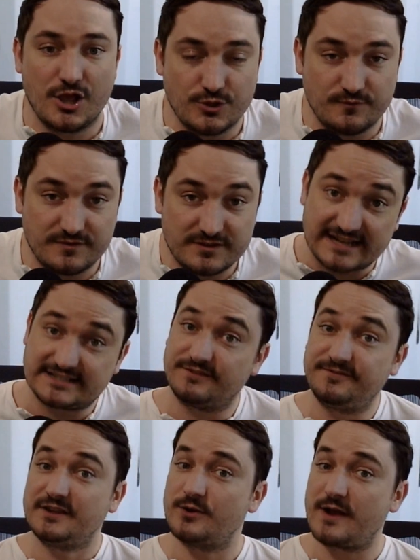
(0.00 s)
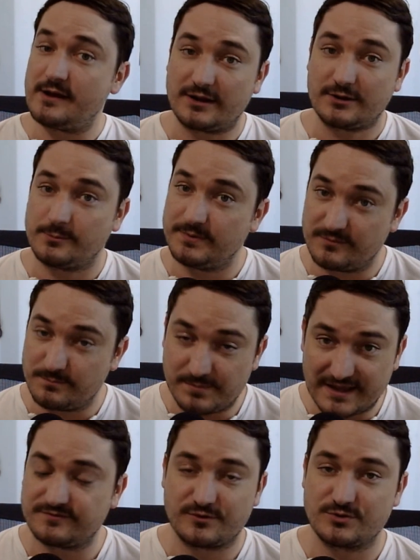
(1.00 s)
You've got to figure out how to be the
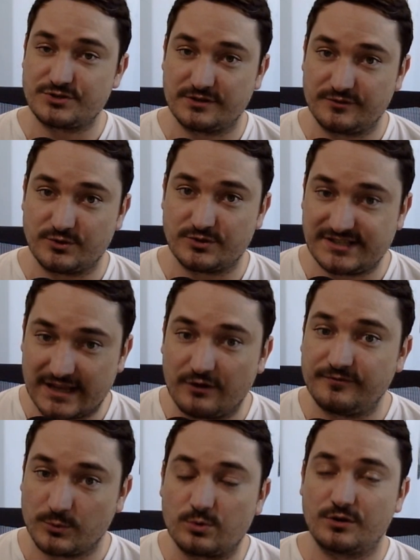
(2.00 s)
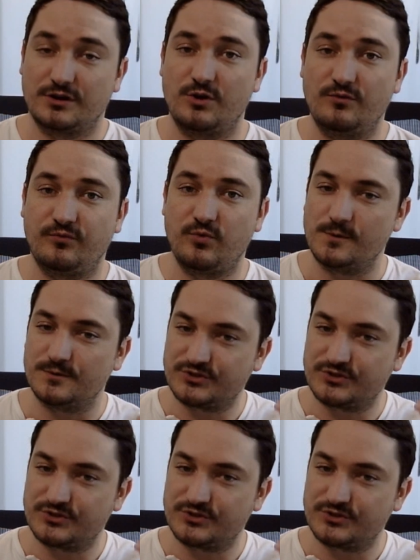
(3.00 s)
best version of yourself in order to go forward.